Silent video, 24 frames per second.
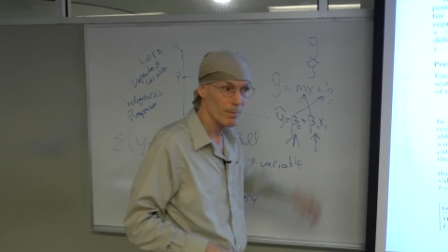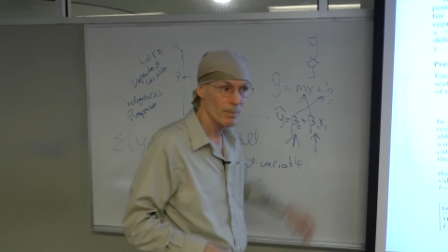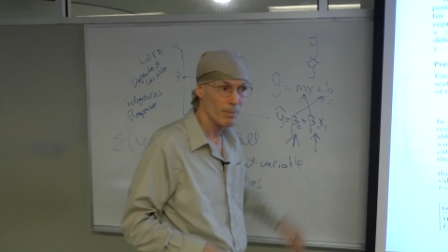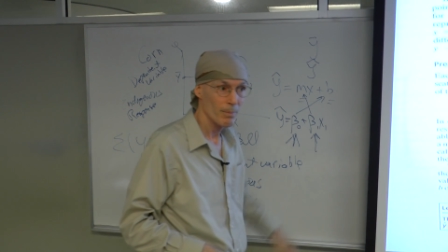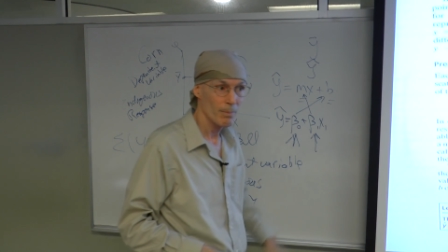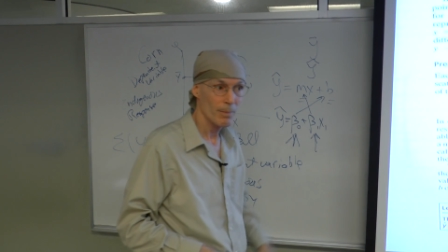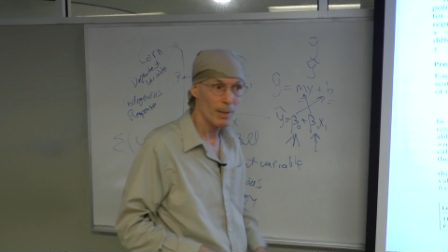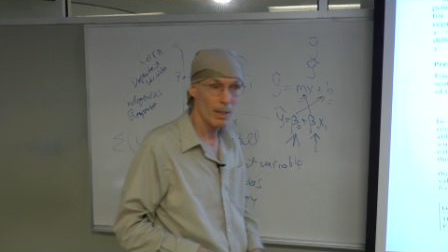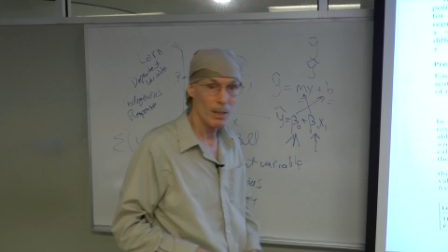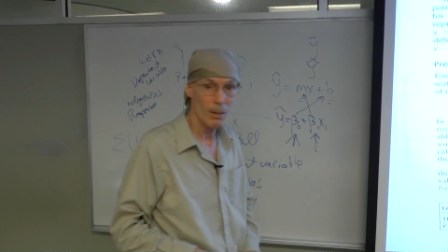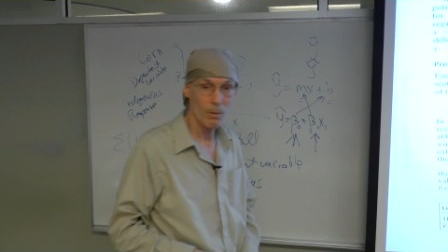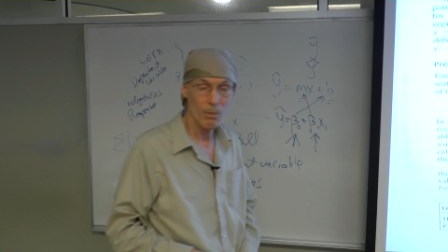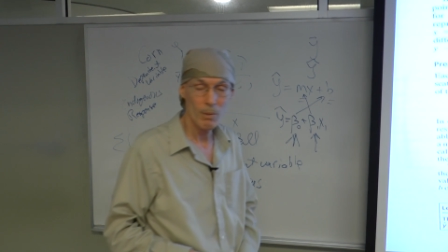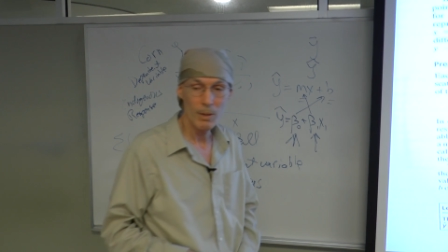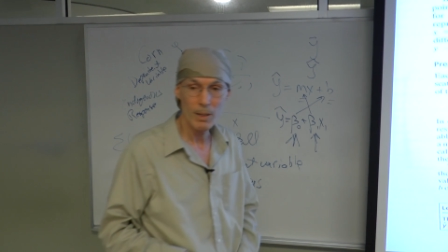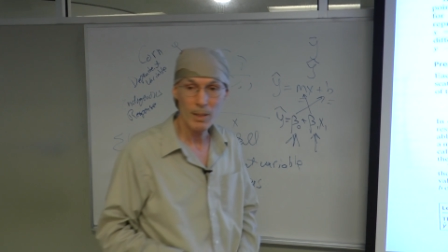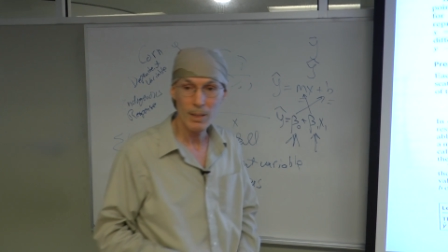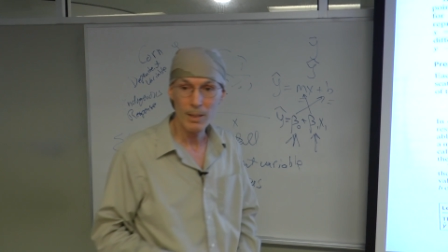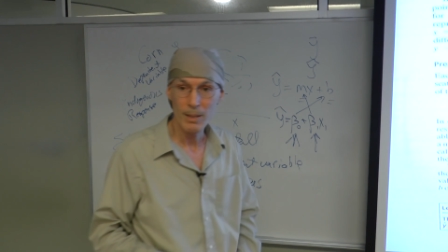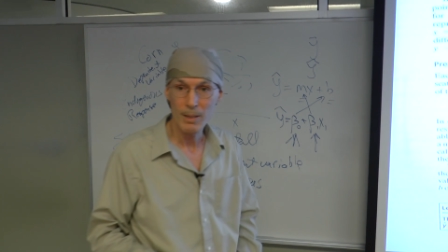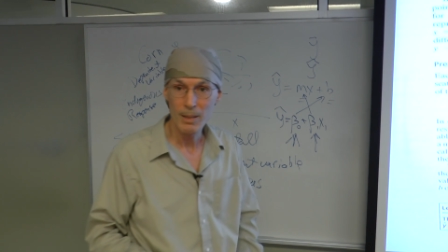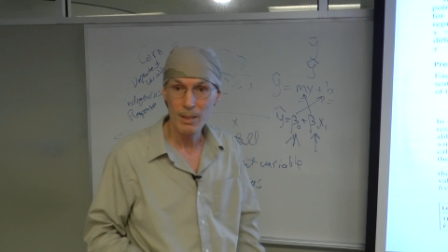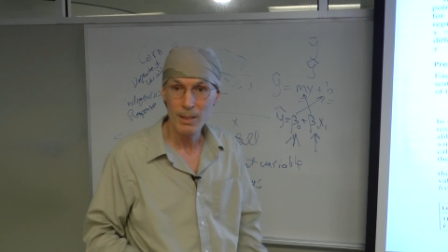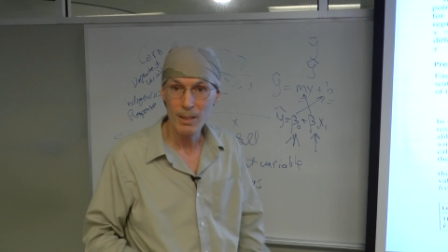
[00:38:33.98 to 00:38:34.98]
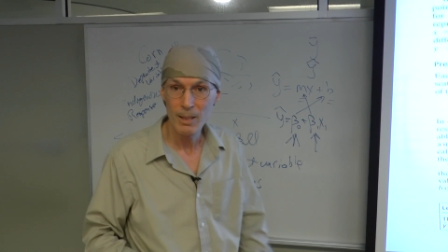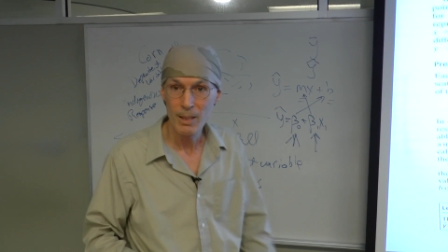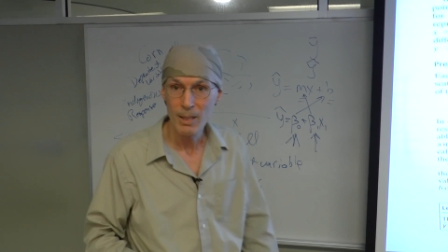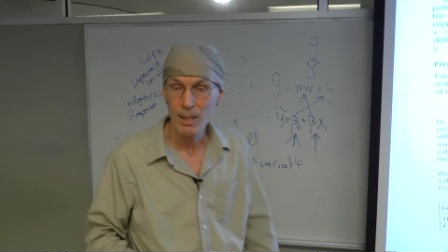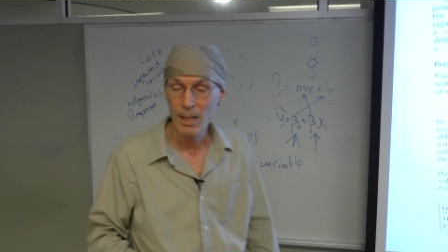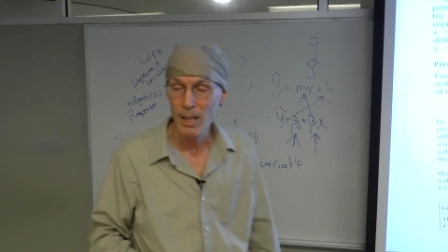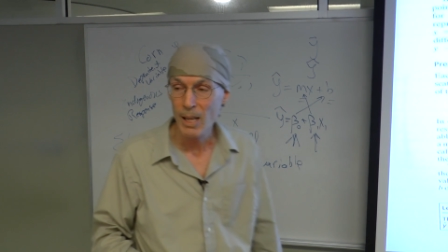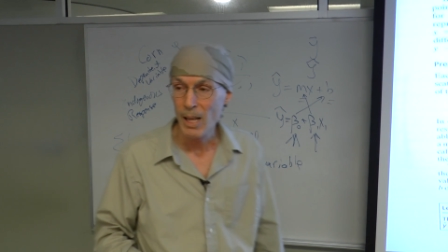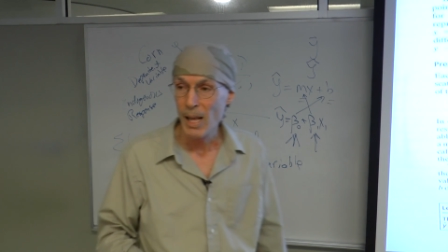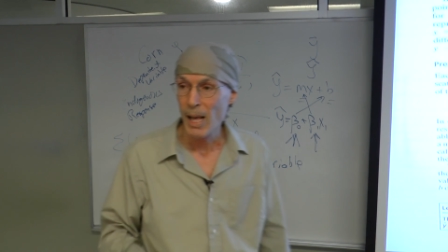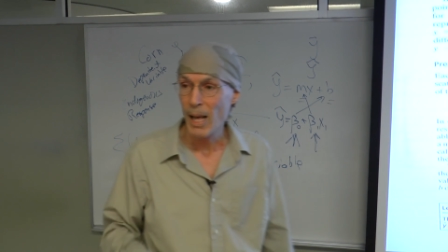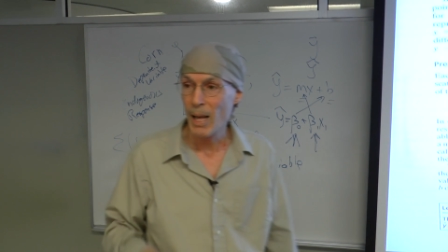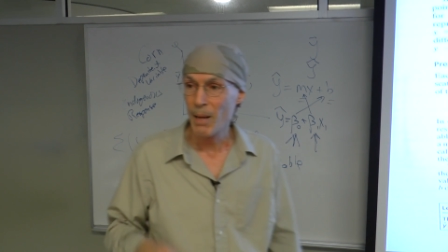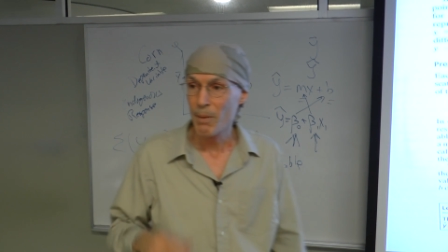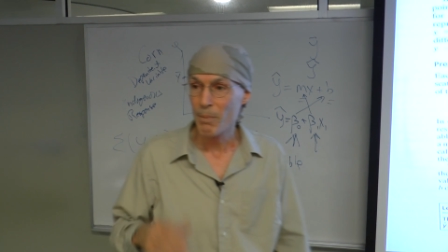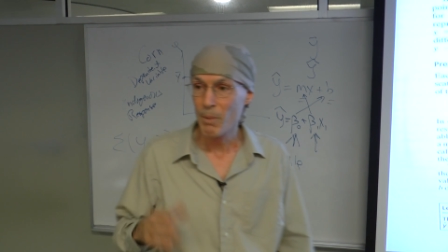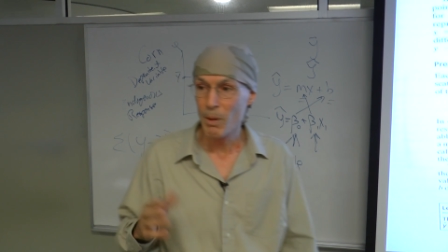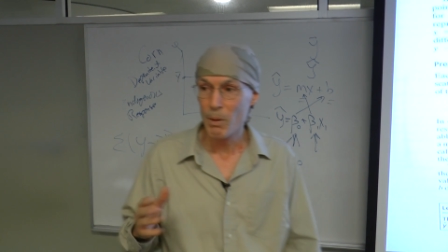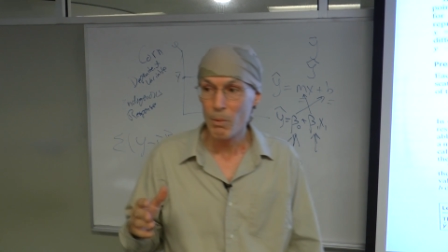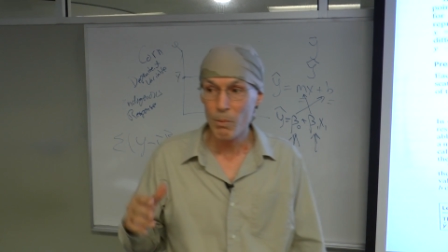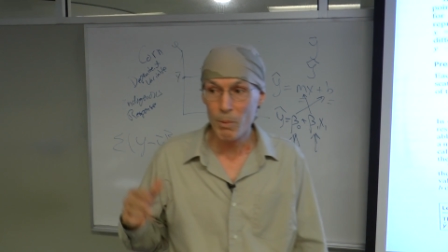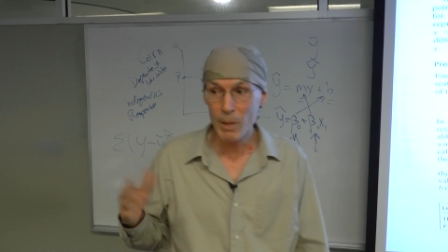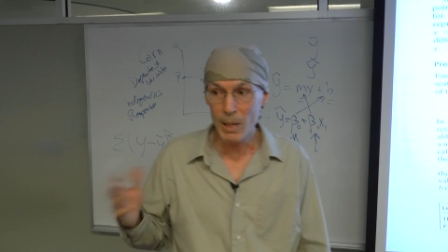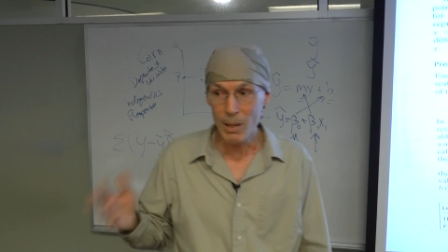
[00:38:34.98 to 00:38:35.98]
beta 1. And
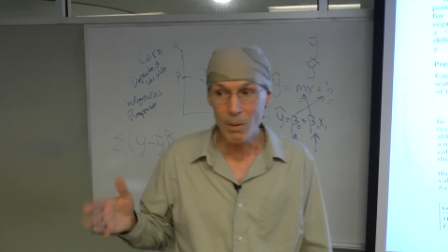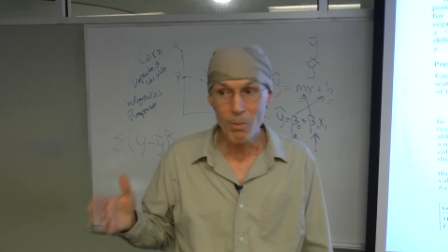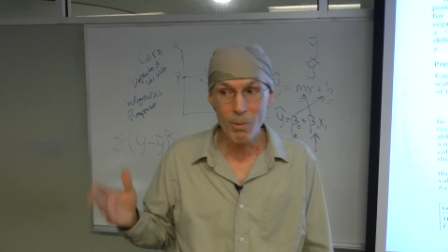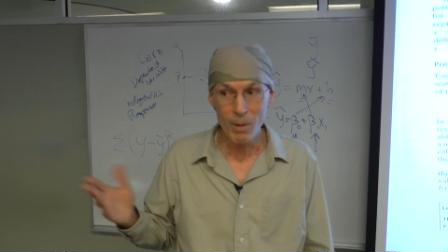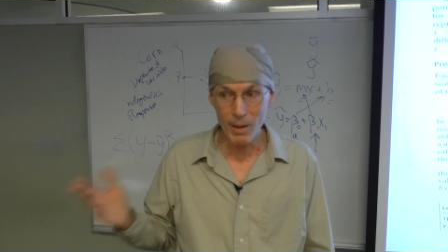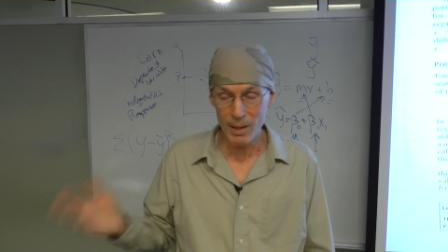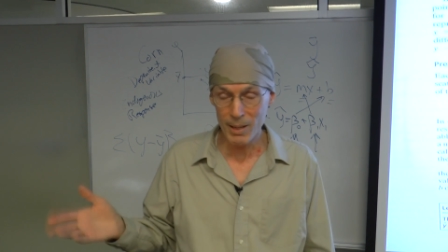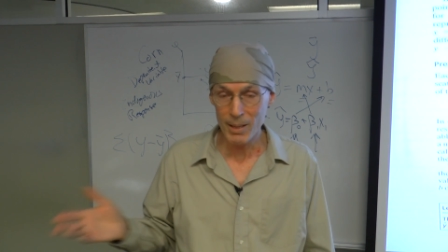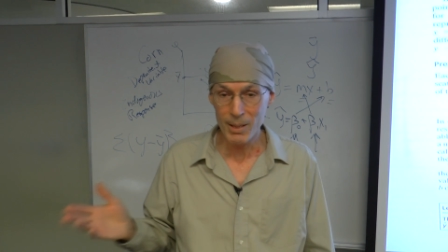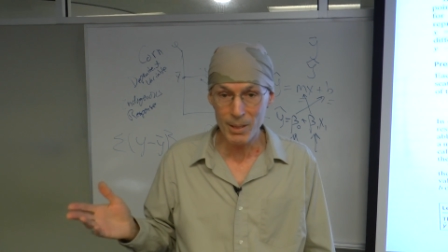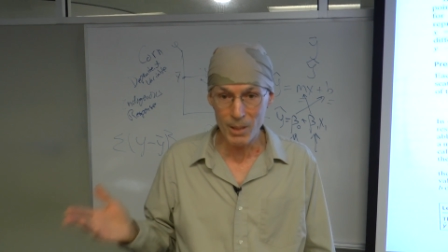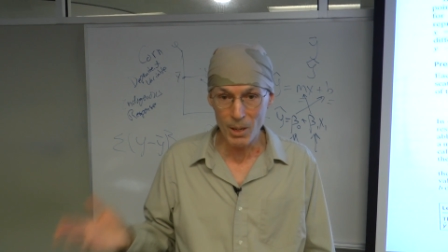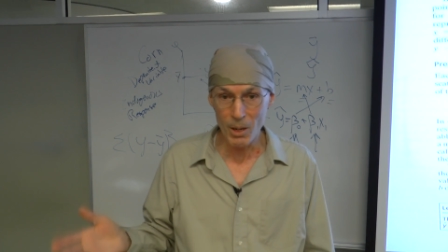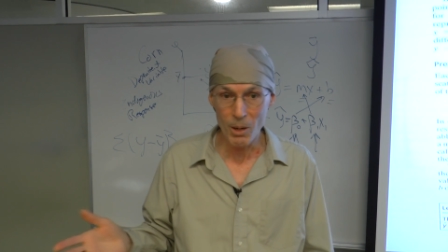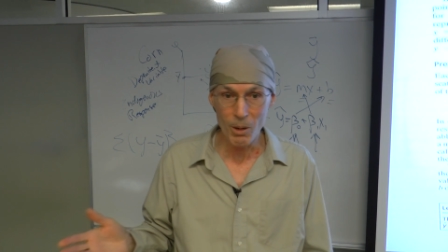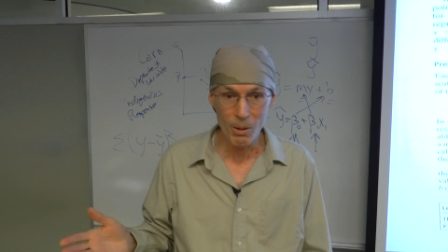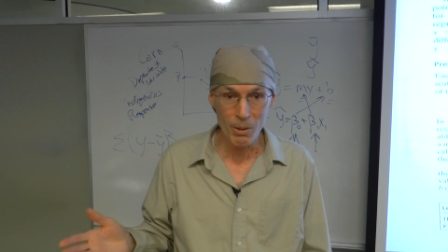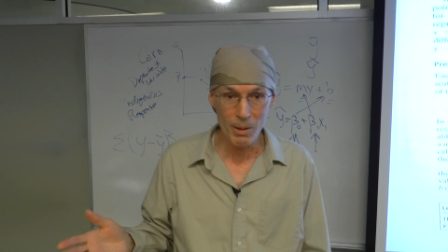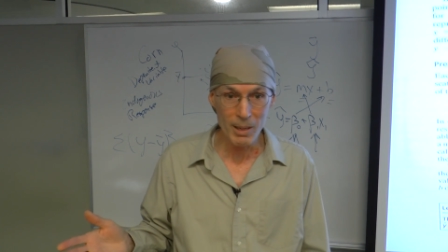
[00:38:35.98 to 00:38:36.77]
what we want to know,